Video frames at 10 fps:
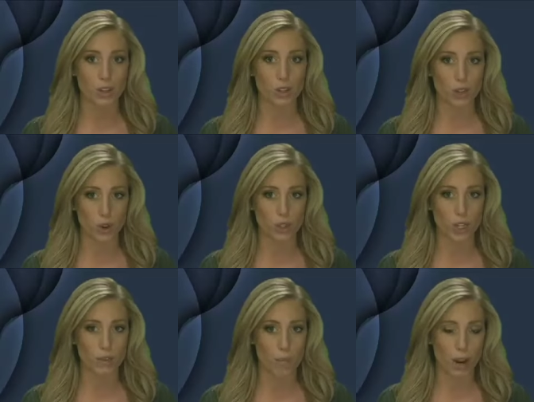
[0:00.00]
search
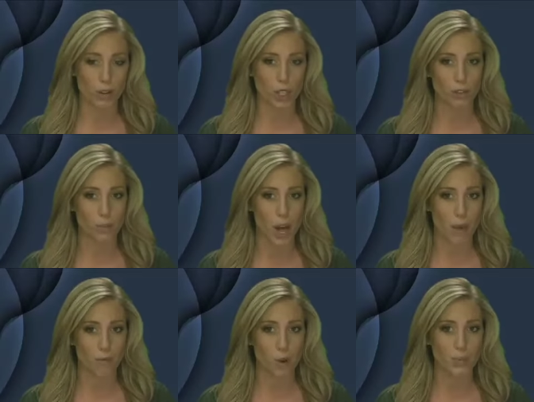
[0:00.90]
to Microsoft's
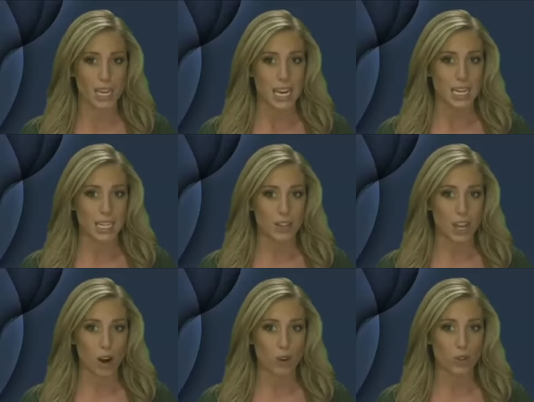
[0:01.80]
platforms till they are